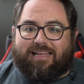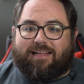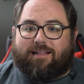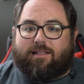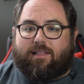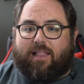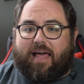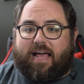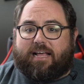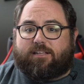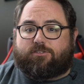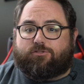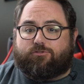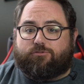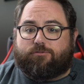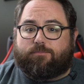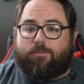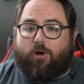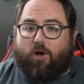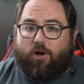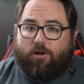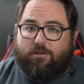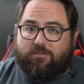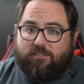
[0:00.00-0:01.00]

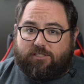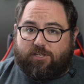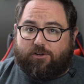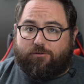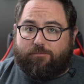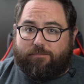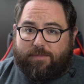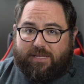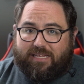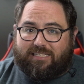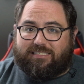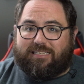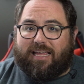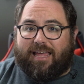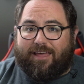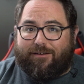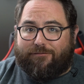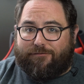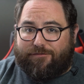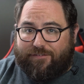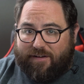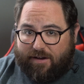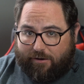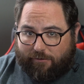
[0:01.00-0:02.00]
Classroom also meets
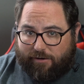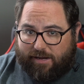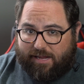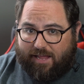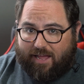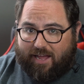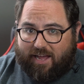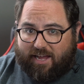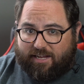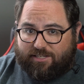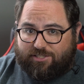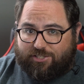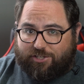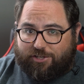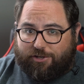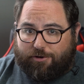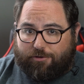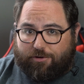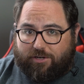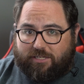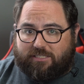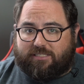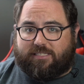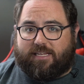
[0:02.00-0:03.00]
very high
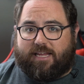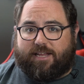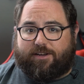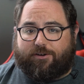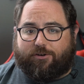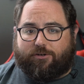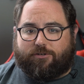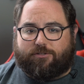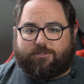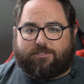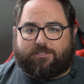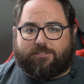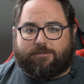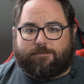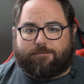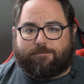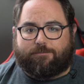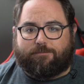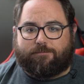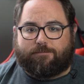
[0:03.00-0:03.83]
security standards.